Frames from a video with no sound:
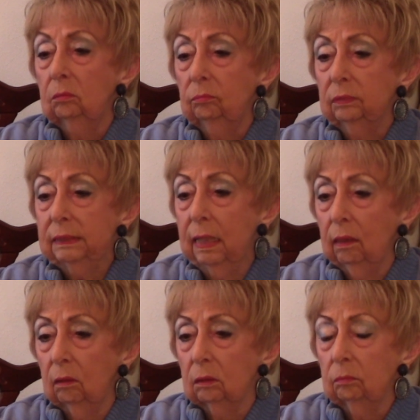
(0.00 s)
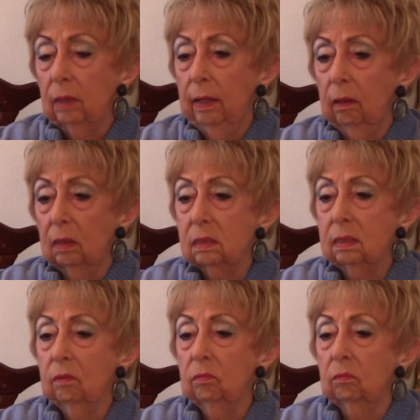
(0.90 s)
Sanger Harris
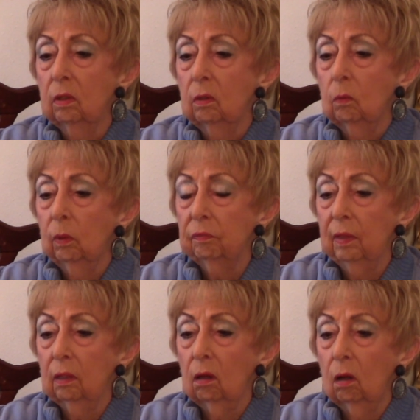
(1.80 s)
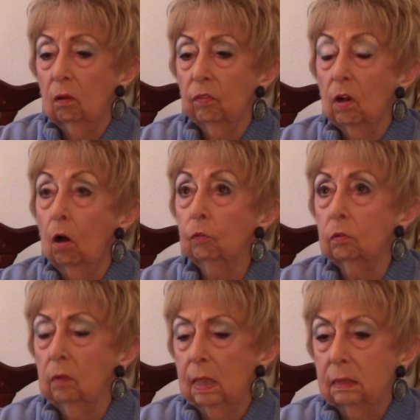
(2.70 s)
in what they called the
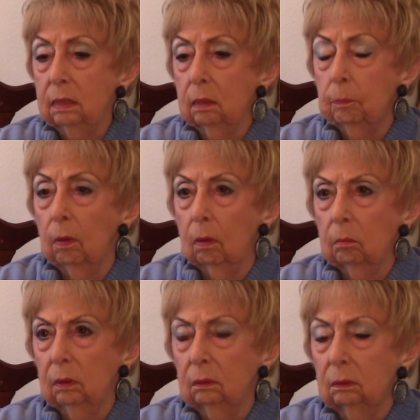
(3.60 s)
authorizing department.